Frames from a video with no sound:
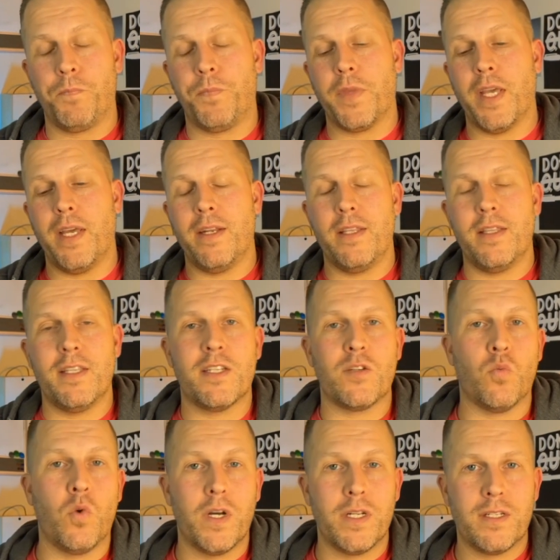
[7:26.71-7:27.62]
And in this
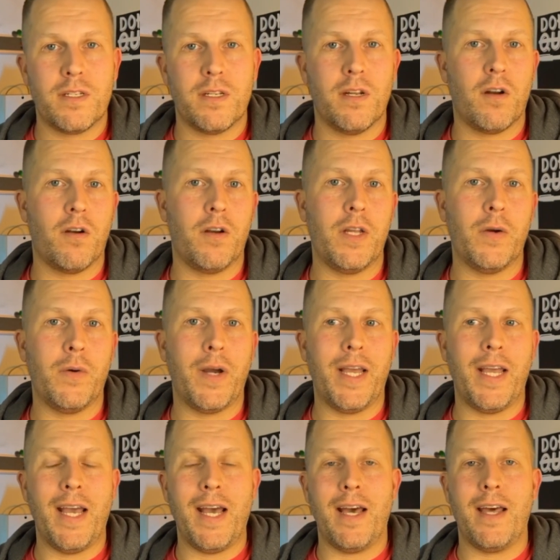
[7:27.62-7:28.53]
one scenario I
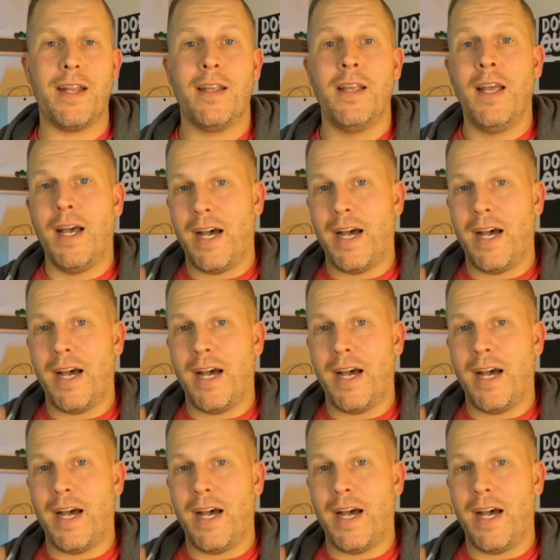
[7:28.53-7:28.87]
had,